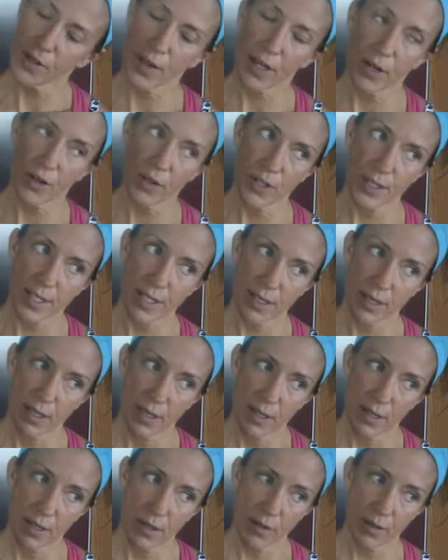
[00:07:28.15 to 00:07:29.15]
there's
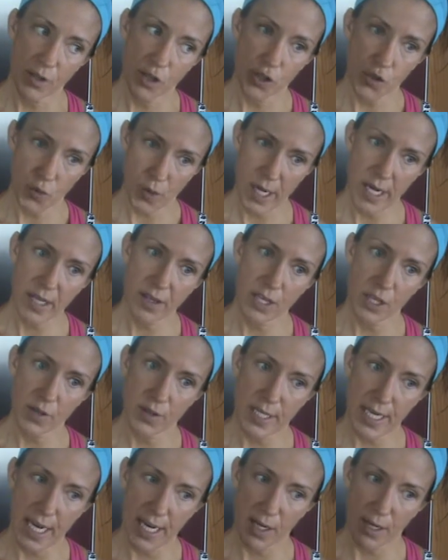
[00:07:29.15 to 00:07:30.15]
the drink that you
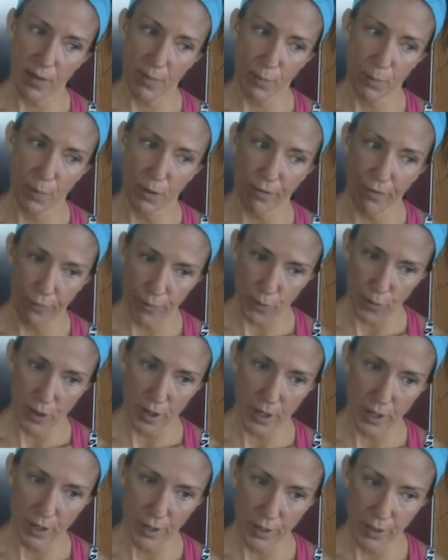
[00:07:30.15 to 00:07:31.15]
take
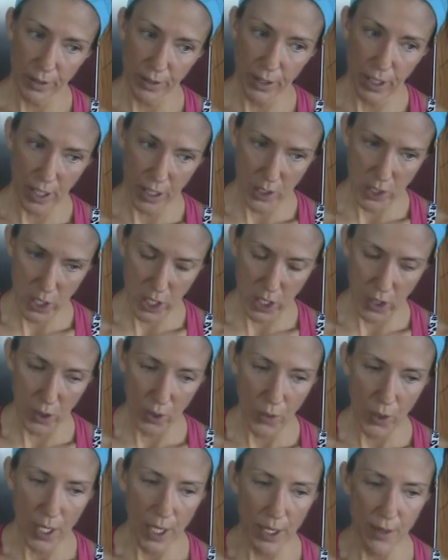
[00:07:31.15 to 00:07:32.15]
before
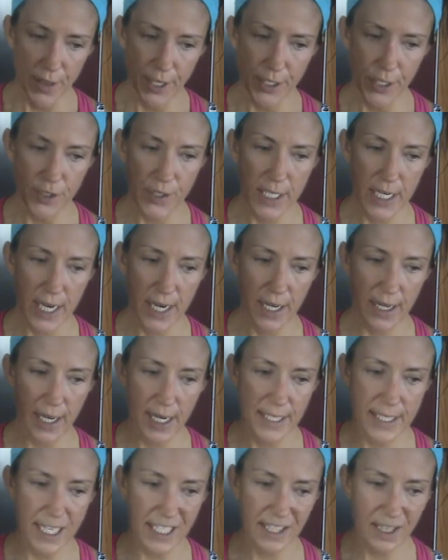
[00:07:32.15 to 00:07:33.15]
cardio, then you take,
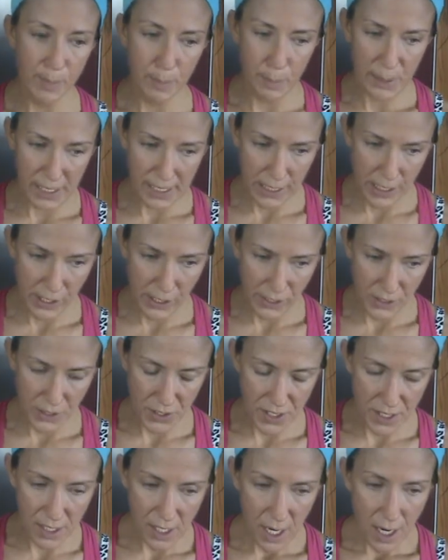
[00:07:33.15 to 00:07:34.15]
I take the
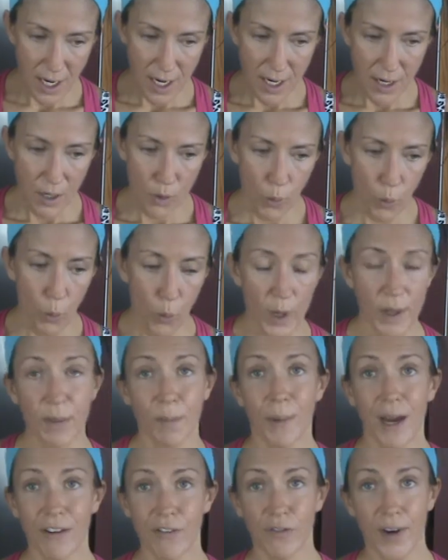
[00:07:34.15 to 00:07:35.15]
pills with
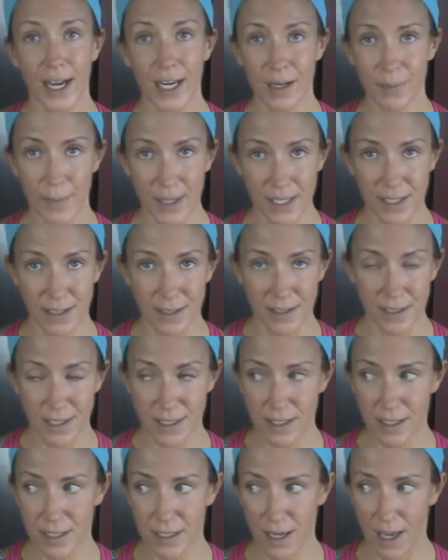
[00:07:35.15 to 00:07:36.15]
my
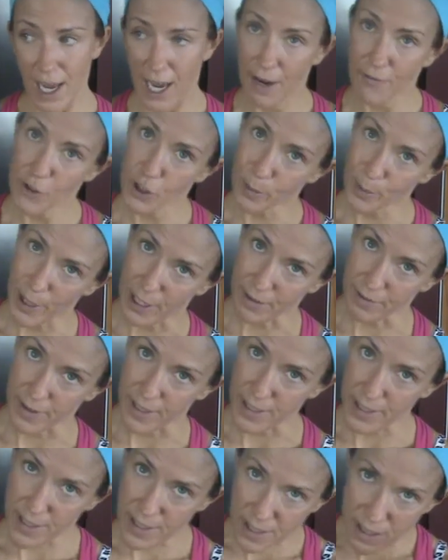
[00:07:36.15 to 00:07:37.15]
vitamins after
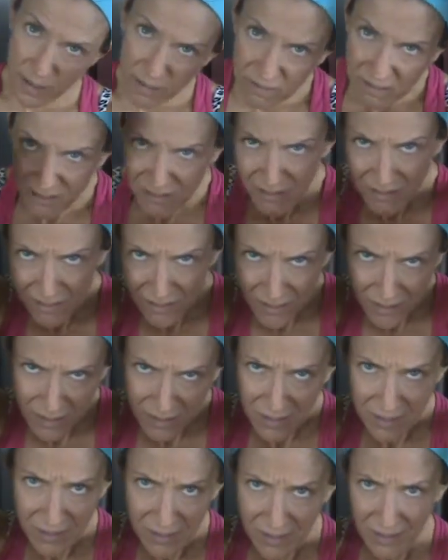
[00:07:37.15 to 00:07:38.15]
breakfast.
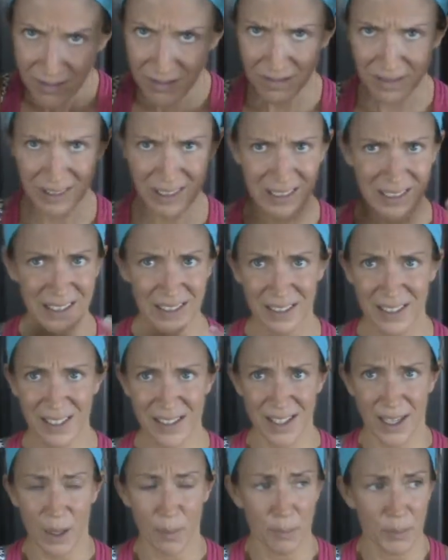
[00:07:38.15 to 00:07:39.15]

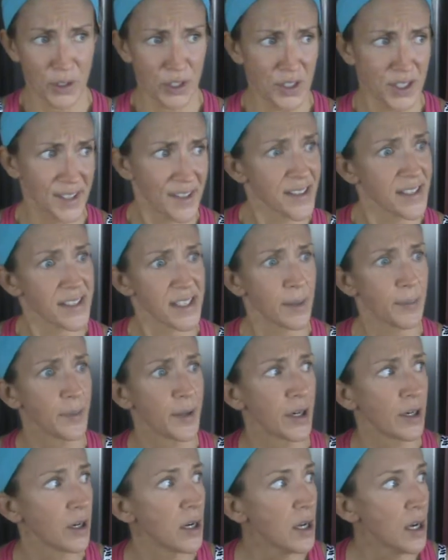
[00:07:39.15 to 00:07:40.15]
It's like a bird's nest up
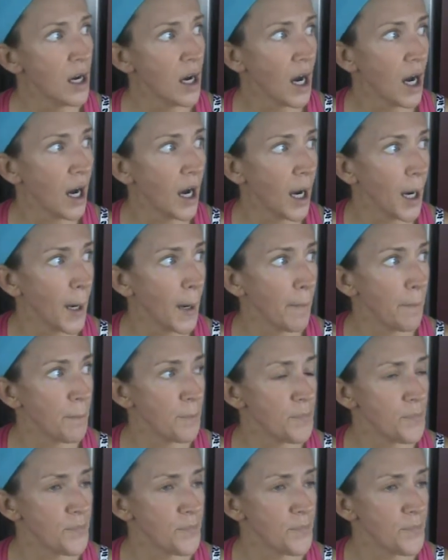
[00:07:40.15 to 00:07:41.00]
there. Um,